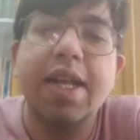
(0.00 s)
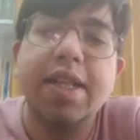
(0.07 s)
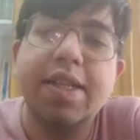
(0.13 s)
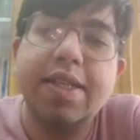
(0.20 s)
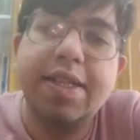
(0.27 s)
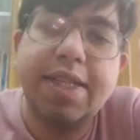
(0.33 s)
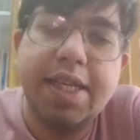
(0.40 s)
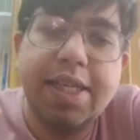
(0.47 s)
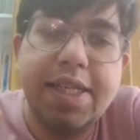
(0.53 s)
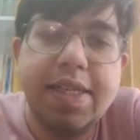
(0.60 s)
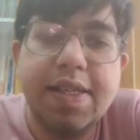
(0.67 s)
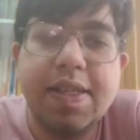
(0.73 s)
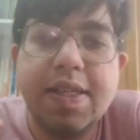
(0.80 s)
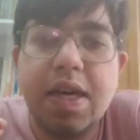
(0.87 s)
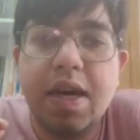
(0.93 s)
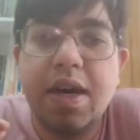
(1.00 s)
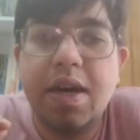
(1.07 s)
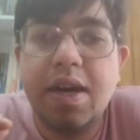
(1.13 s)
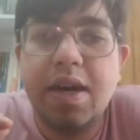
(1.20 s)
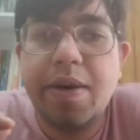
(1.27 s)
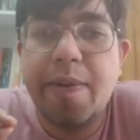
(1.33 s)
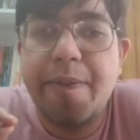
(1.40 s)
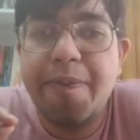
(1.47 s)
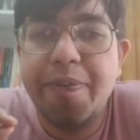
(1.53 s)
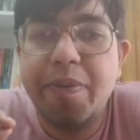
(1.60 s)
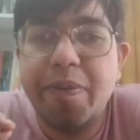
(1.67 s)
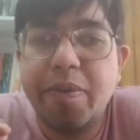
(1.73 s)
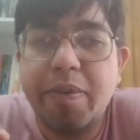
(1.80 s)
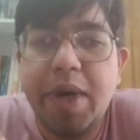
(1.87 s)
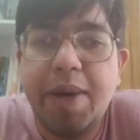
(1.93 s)
These changes
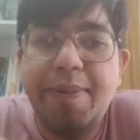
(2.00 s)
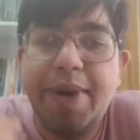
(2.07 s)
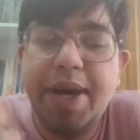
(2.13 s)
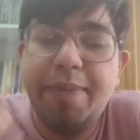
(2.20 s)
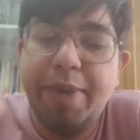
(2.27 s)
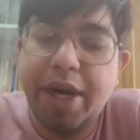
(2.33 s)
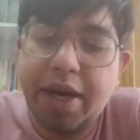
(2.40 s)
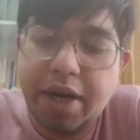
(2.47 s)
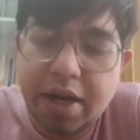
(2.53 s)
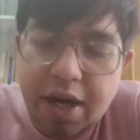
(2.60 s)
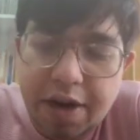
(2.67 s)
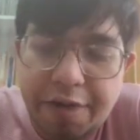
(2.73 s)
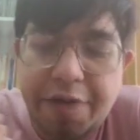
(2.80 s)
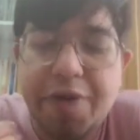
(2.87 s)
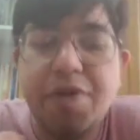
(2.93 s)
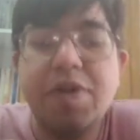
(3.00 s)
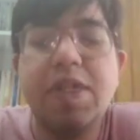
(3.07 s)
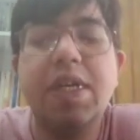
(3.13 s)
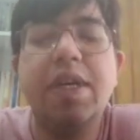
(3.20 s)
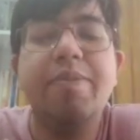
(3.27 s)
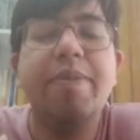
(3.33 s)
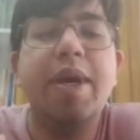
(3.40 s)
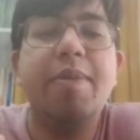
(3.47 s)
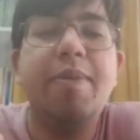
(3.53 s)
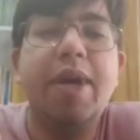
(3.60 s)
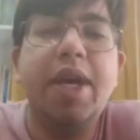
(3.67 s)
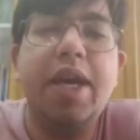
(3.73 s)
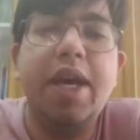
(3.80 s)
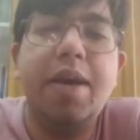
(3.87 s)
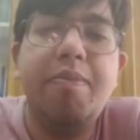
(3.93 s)
may be a bit confusing,
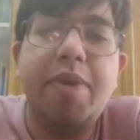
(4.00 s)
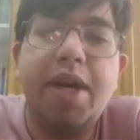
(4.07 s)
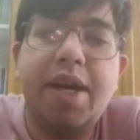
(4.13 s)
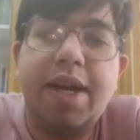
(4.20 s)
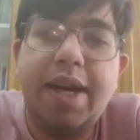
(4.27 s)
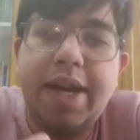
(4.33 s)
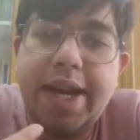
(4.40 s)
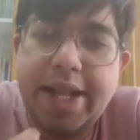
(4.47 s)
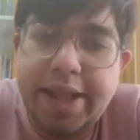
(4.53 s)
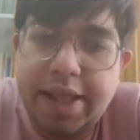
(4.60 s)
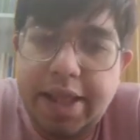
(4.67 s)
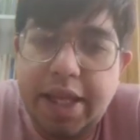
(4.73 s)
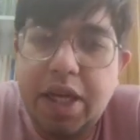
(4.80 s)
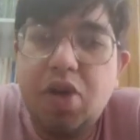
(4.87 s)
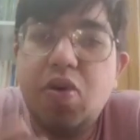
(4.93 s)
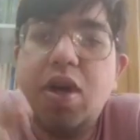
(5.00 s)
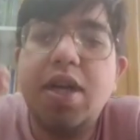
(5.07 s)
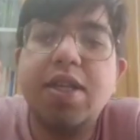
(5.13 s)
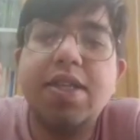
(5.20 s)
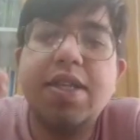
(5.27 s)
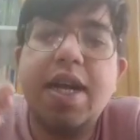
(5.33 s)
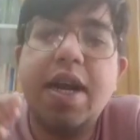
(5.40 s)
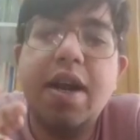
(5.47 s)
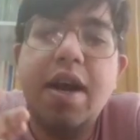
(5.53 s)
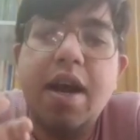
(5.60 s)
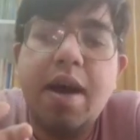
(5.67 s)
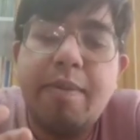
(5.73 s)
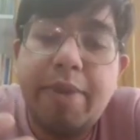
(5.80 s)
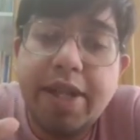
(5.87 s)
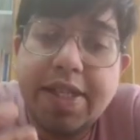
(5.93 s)
maybe a bit lengthy to understand,
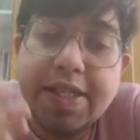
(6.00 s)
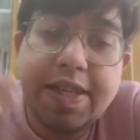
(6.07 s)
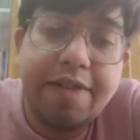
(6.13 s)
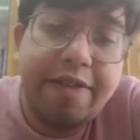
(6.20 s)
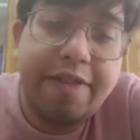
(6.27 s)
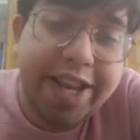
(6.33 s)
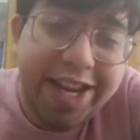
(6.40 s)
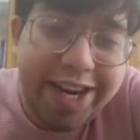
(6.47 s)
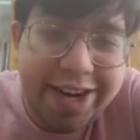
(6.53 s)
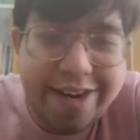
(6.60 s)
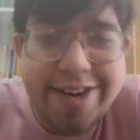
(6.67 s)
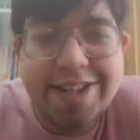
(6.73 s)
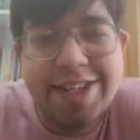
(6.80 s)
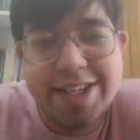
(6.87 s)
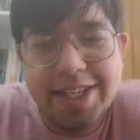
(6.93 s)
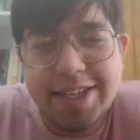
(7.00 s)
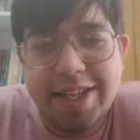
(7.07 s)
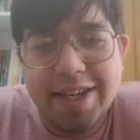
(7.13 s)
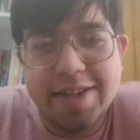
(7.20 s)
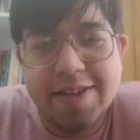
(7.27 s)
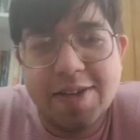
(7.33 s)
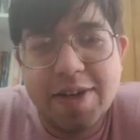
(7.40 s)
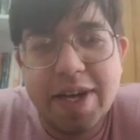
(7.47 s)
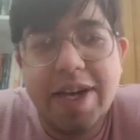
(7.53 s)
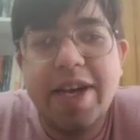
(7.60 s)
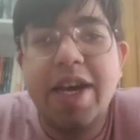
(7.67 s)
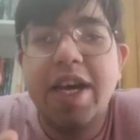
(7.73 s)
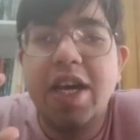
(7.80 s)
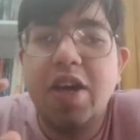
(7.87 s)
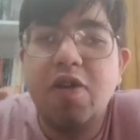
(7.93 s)
but these are very interesting things. Okay,
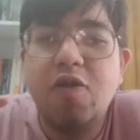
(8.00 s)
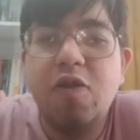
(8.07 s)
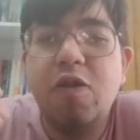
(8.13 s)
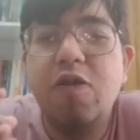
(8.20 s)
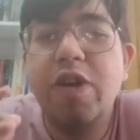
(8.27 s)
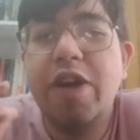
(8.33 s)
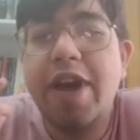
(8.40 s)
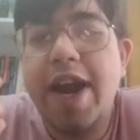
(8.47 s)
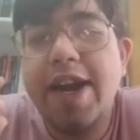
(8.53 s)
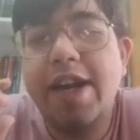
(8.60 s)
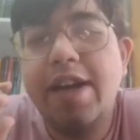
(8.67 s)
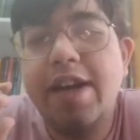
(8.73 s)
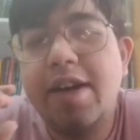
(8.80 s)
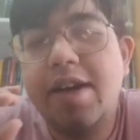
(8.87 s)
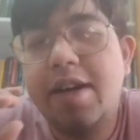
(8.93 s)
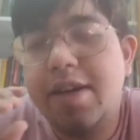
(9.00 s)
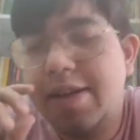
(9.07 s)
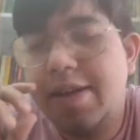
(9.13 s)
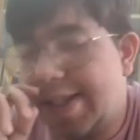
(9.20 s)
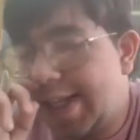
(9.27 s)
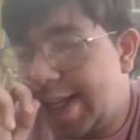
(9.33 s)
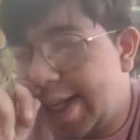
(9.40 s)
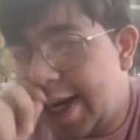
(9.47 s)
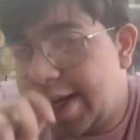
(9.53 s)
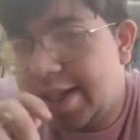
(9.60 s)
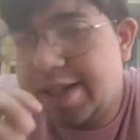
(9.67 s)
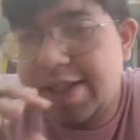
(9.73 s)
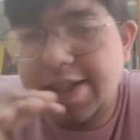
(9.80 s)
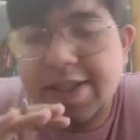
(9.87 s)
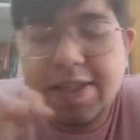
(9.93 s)
we can't say that
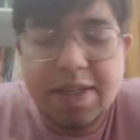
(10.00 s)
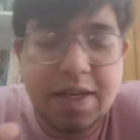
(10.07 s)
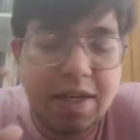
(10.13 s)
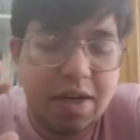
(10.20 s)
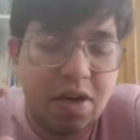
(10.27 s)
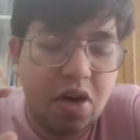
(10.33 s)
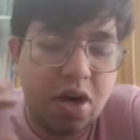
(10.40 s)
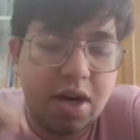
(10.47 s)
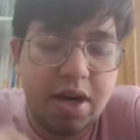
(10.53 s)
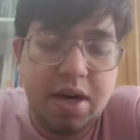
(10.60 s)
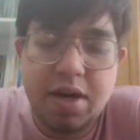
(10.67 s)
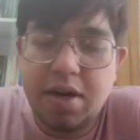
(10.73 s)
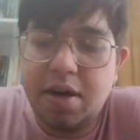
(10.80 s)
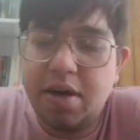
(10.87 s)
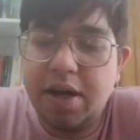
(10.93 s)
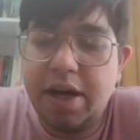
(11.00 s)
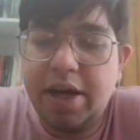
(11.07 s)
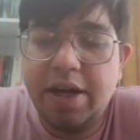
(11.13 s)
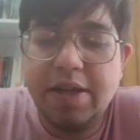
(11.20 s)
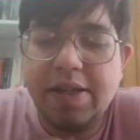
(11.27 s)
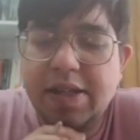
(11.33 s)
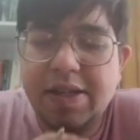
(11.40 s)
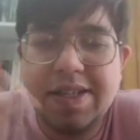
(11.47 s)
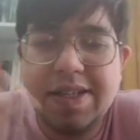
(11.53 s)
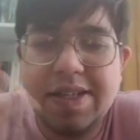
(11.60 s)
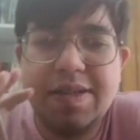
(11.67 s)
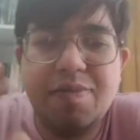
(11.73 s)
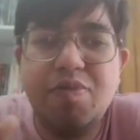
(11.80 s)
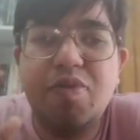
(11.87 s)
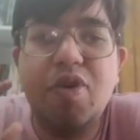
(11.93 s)
this is not such
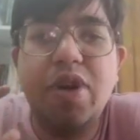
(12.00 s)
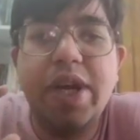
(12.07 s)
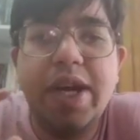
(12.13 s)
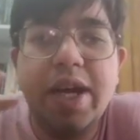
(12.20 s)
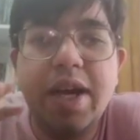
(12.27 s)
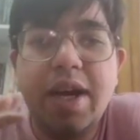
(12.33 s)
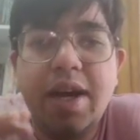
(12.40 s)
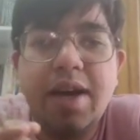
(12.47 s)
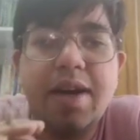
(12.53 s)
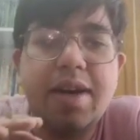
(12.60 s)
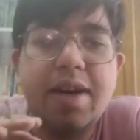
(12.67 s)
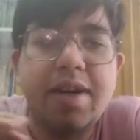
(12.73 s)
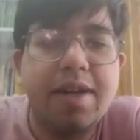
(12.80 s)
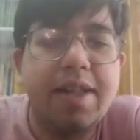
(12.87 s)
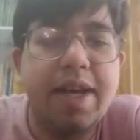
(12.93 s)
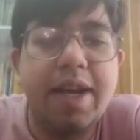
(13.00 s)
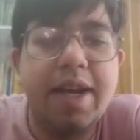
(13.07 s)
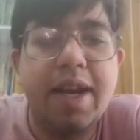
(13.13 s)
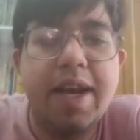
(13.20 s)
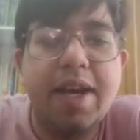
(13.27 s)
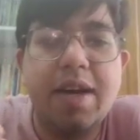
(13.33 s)
a boring thing like